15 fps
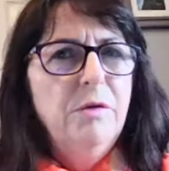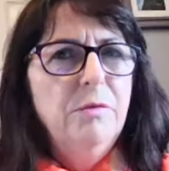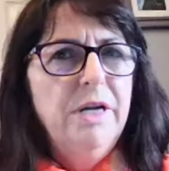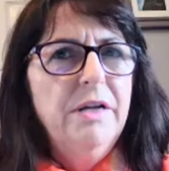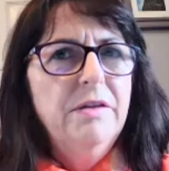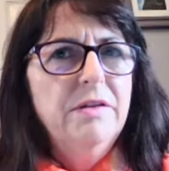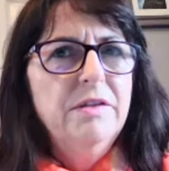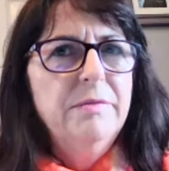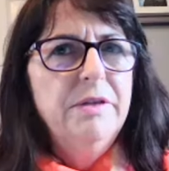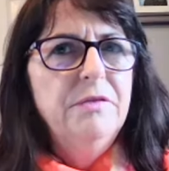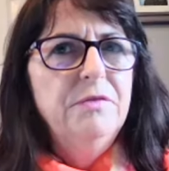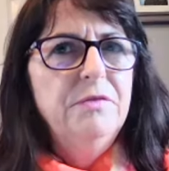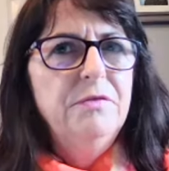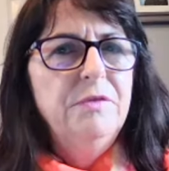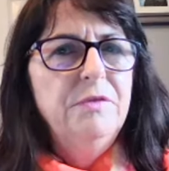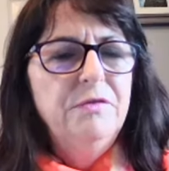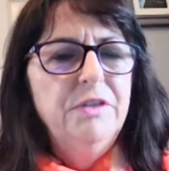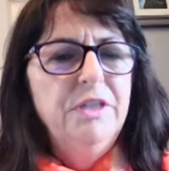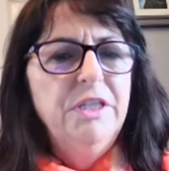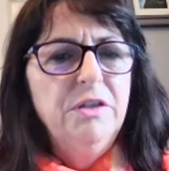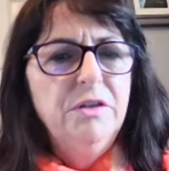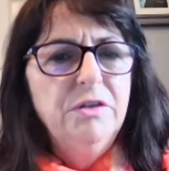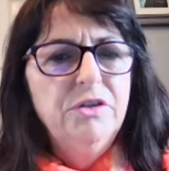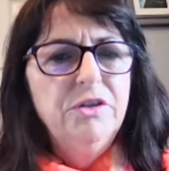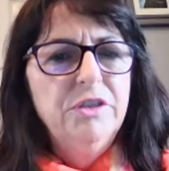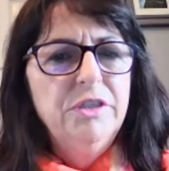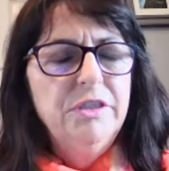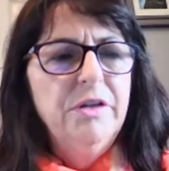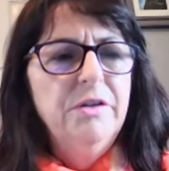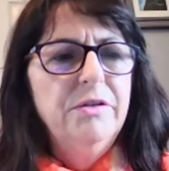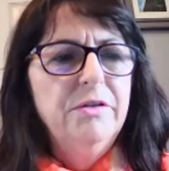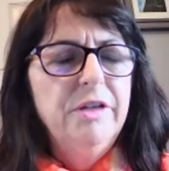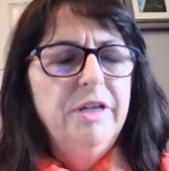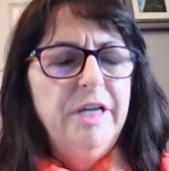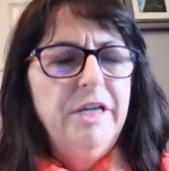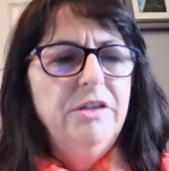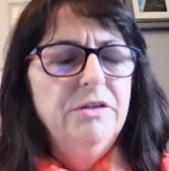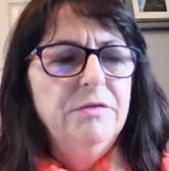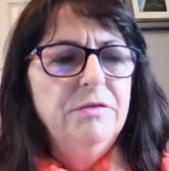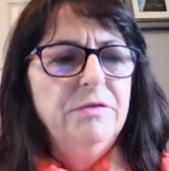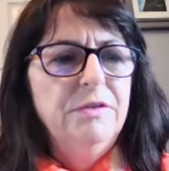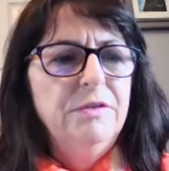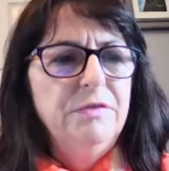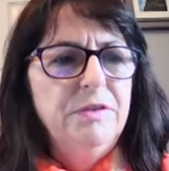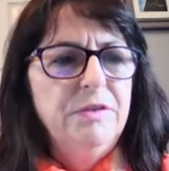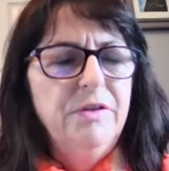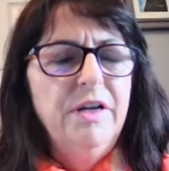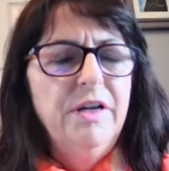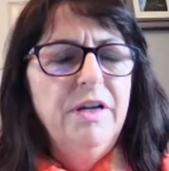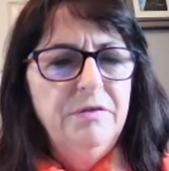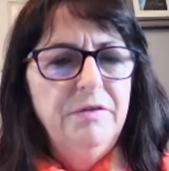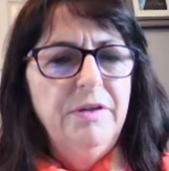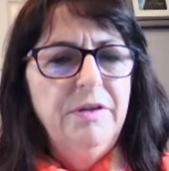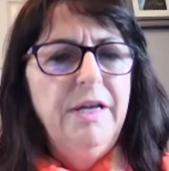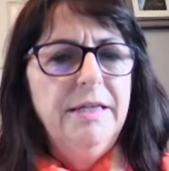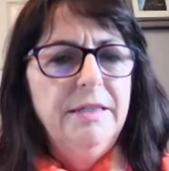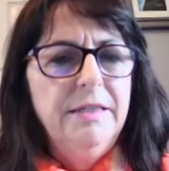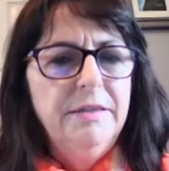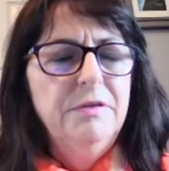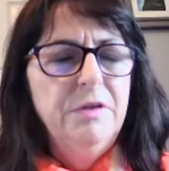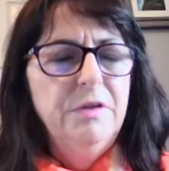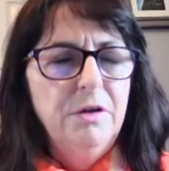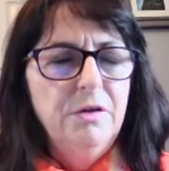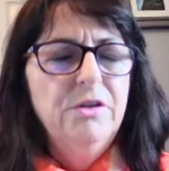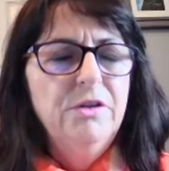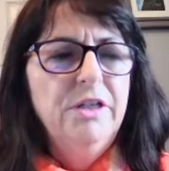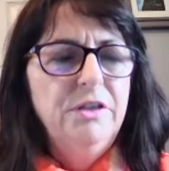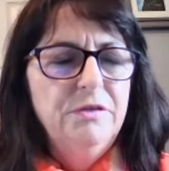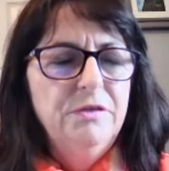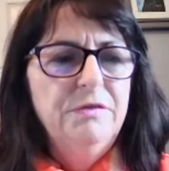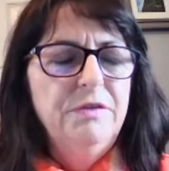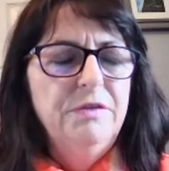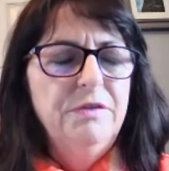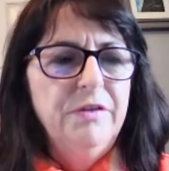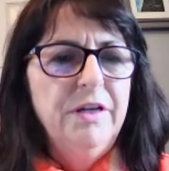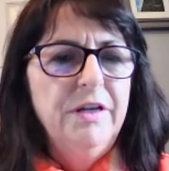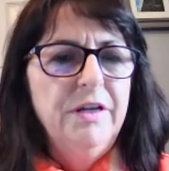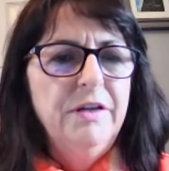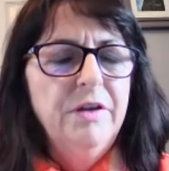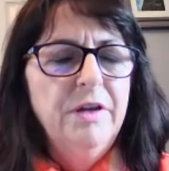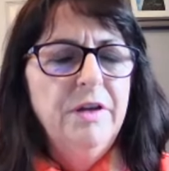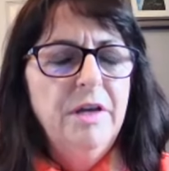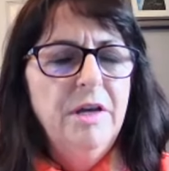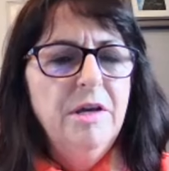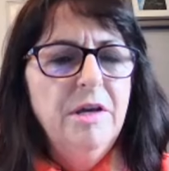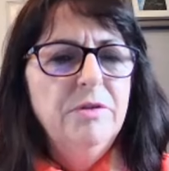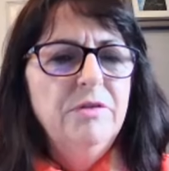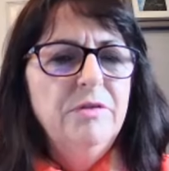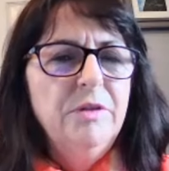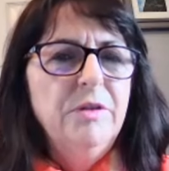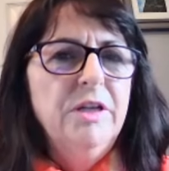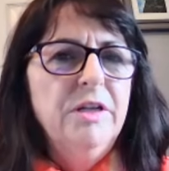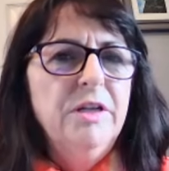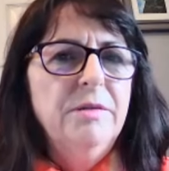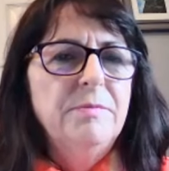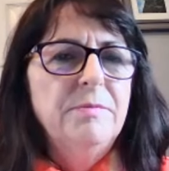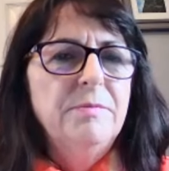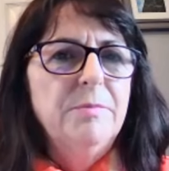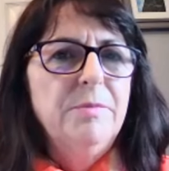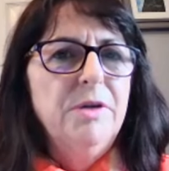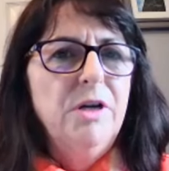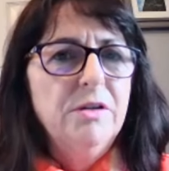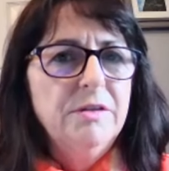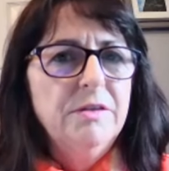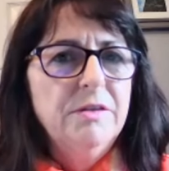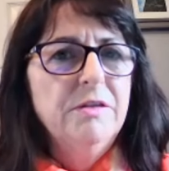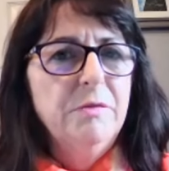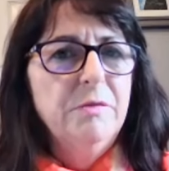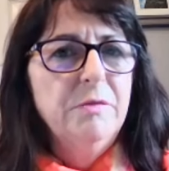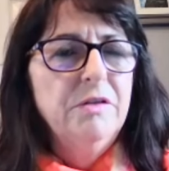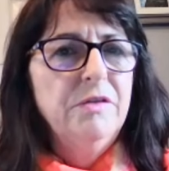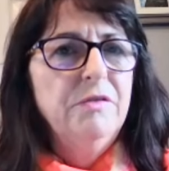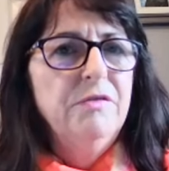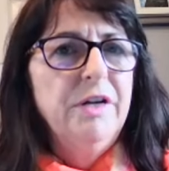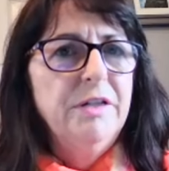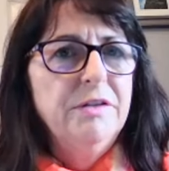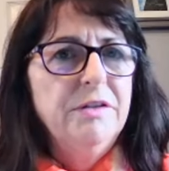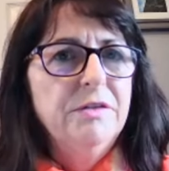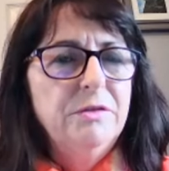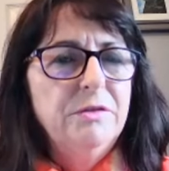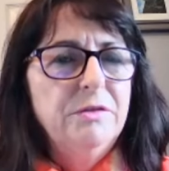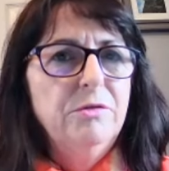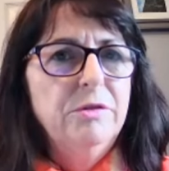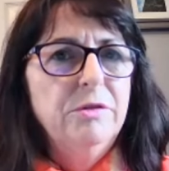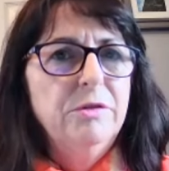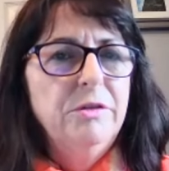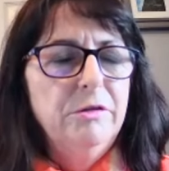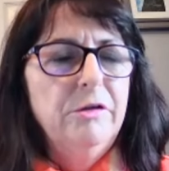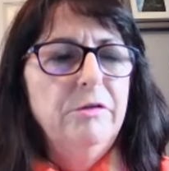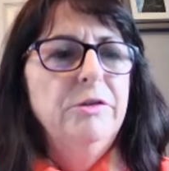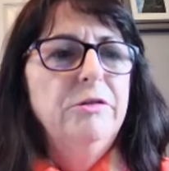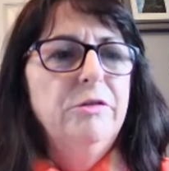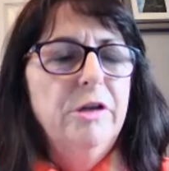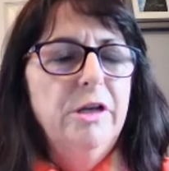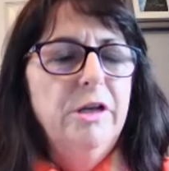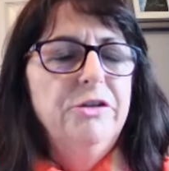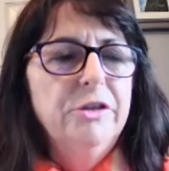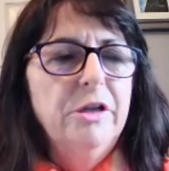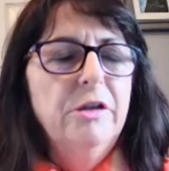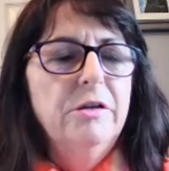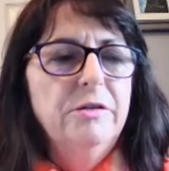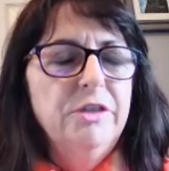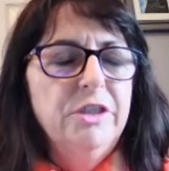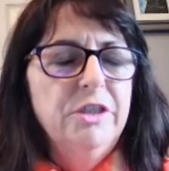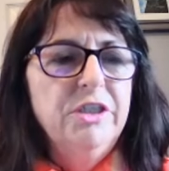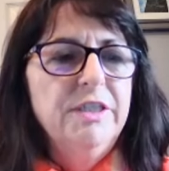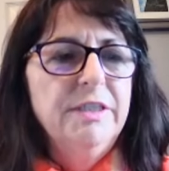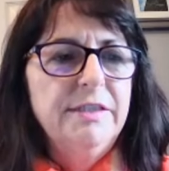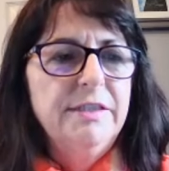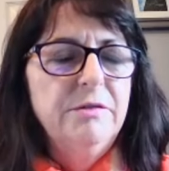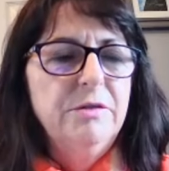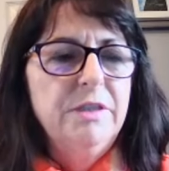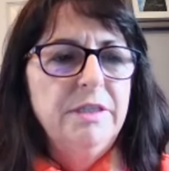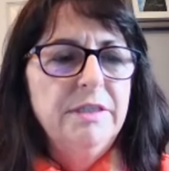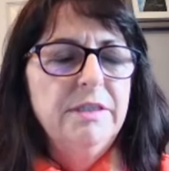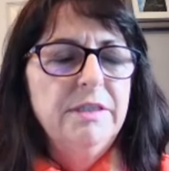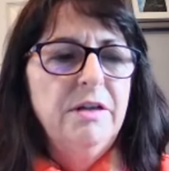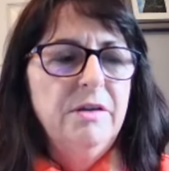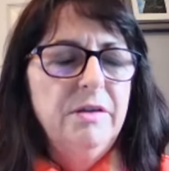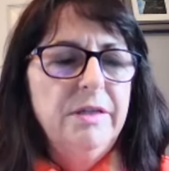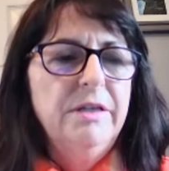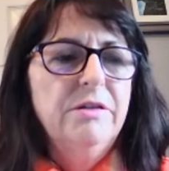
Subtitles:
reckon there's about 1,500 under the age of 55, of 55. But Parkinson's is one of the fastest growing neurological conditions, so it is on the